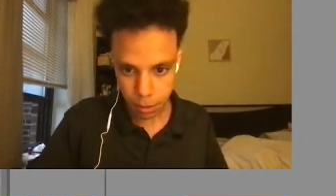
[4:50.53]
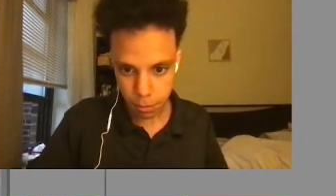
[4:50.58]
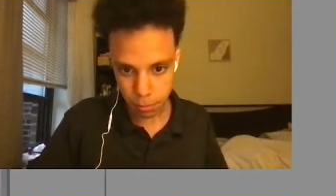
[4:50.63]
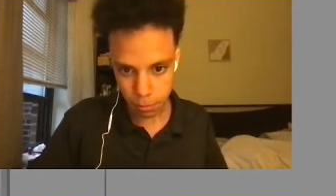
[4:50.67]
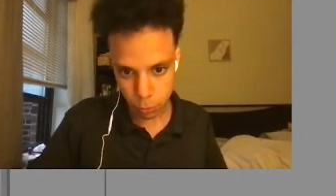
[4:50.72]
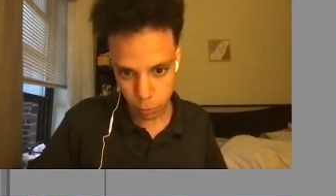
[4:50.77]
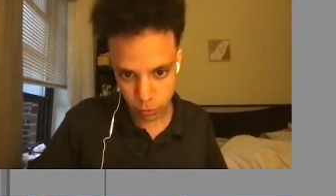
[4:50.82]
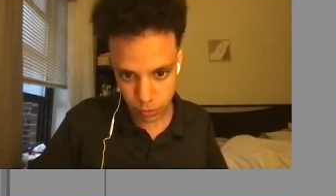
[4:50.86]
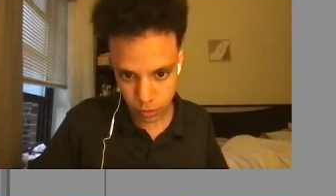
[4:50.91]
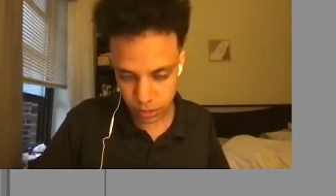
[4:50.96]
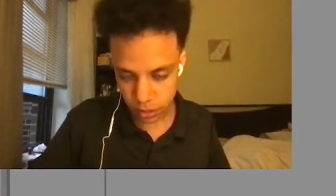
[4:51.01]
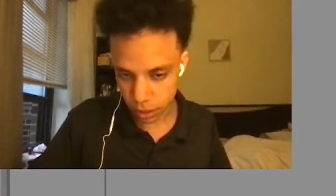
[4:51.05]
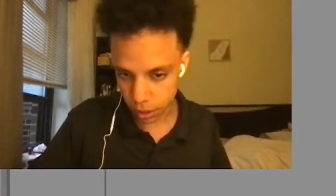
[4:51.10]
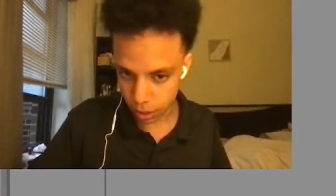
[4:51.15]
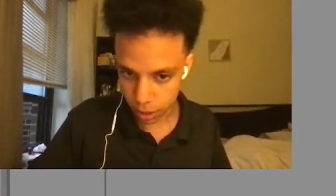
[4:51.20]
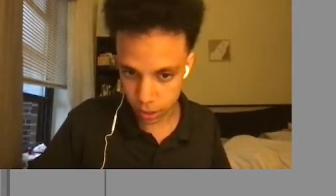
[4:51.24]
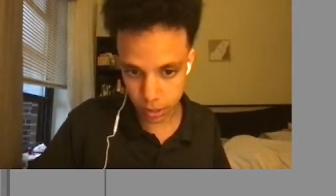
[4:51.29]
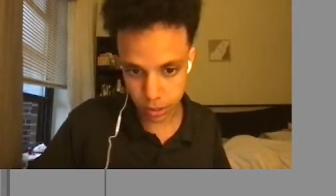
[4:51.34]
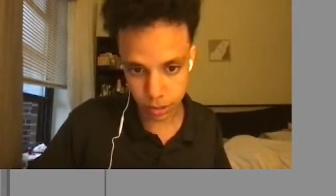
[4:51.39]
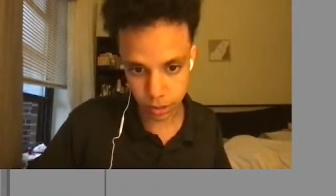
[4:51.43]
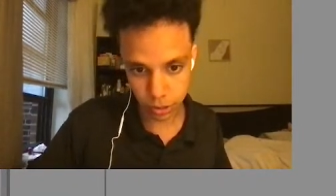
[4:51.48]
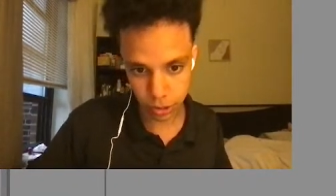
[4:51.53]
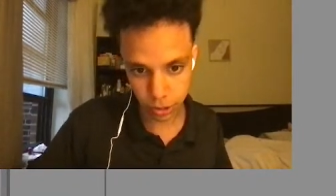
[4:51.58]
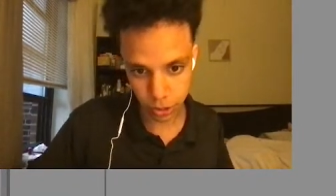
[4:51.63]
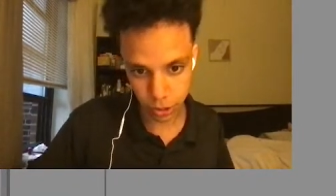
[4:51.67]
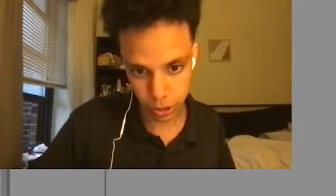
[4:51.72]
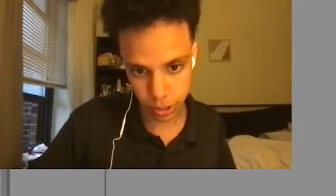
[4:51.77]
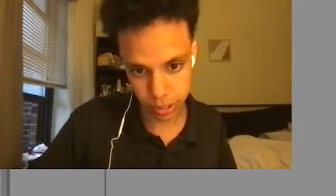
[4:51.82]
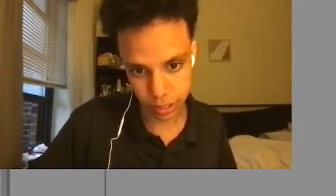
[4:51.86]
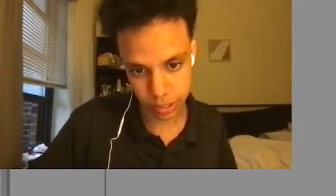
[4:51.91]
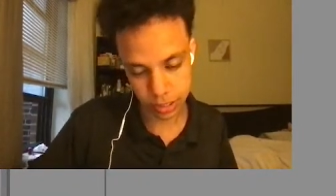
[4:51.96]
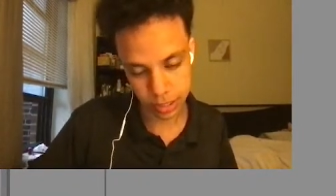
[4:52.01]
Moving on,
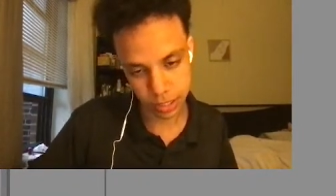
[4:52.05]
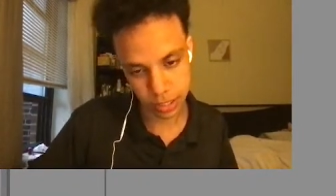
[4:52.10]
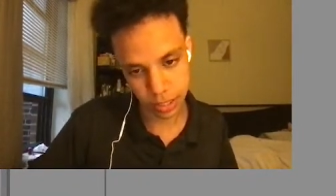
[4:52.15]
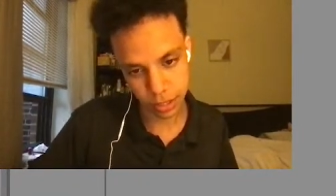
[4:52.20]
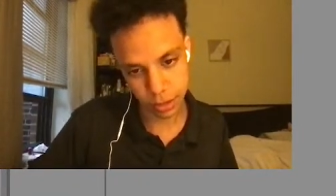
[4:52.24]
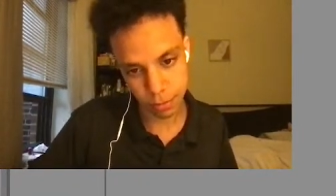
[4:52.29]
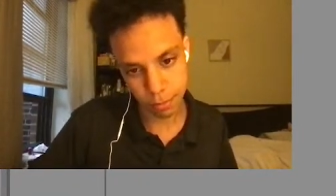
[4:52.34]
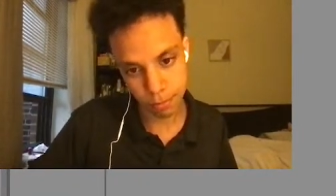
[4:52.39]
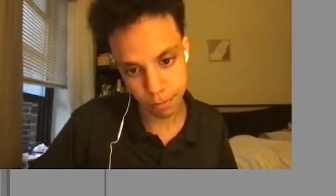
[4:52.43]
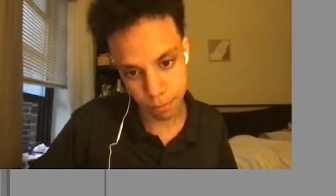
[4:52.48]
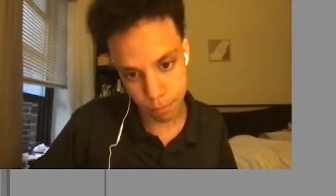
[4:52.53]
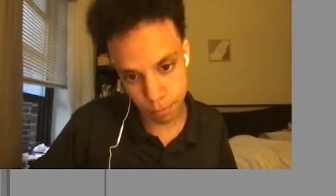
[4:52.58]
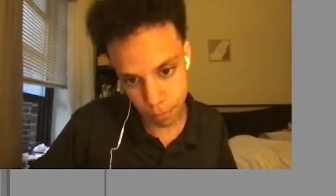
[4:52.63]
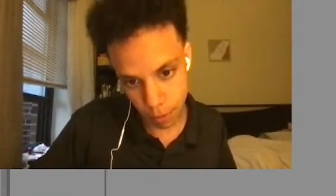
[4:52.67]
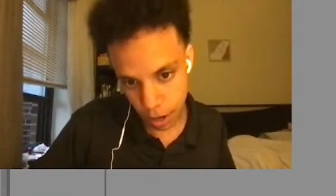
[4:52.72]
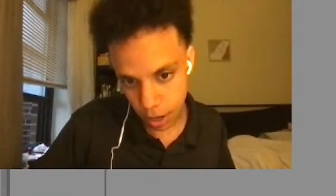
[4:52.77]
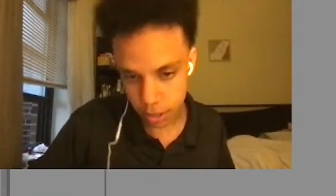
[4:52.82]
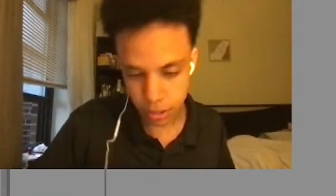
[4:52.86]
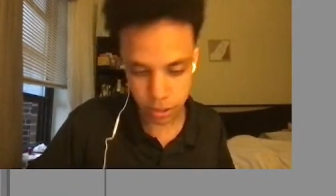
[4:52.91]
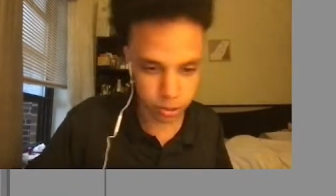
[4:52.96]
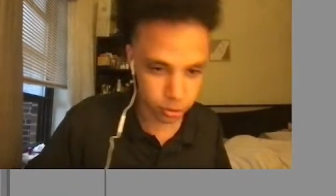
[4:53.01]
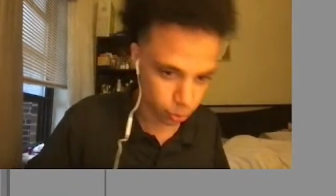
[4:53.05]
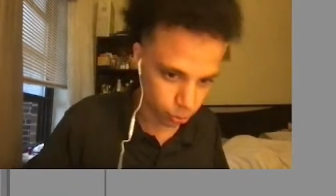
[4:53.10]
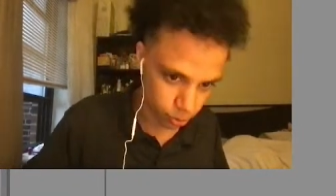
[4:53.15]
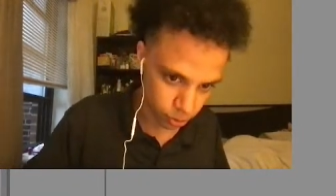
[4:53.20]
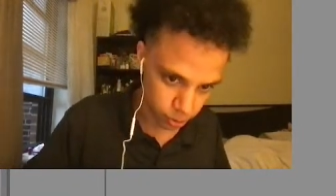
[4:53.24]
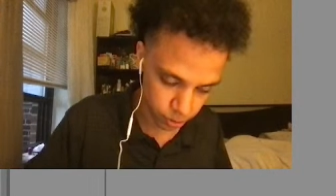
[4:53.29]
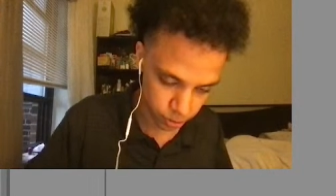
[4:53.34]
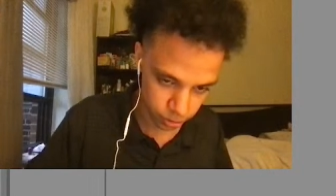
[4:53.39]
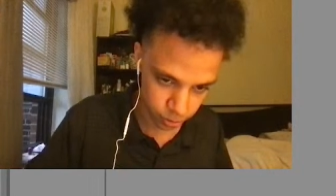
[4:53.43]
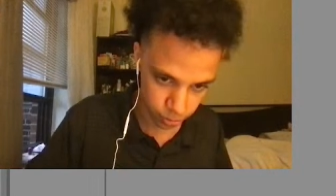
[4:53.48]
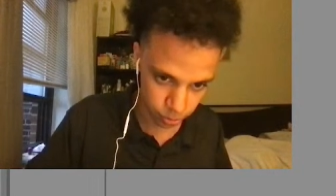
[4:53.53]
you can see the mod
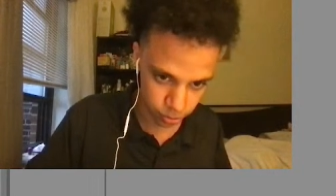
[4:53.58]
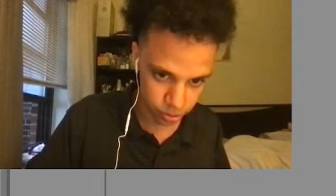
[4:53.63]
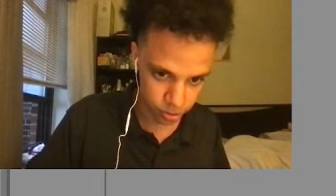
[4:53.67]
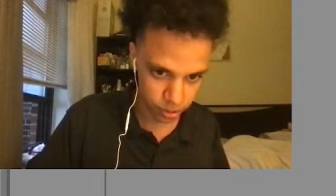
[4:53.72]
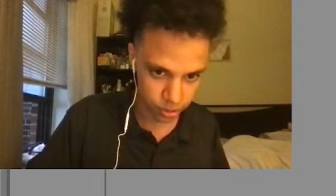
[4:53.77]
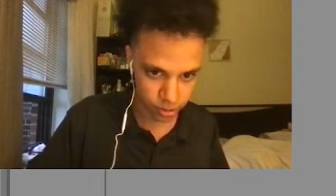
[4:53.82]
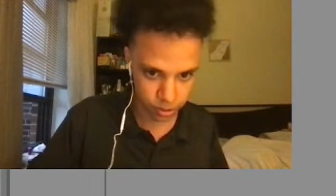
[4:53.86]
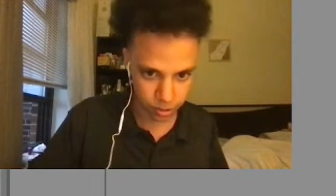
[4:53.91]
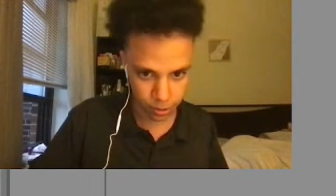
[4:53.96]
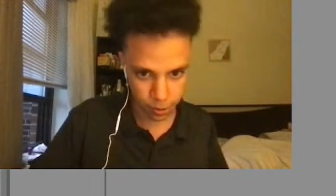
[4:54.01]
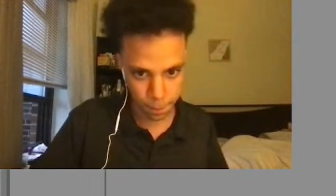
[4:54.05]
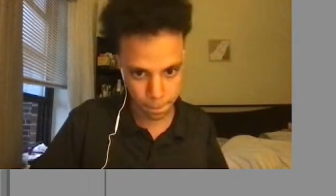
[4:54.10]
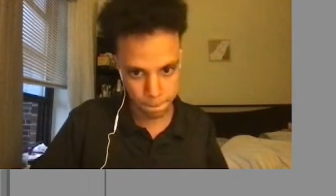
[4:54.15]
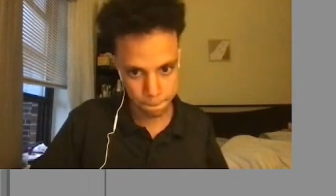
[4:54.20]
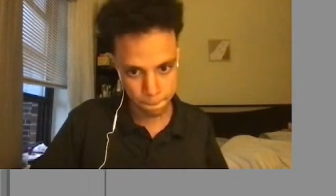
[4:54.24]
sources. So this is,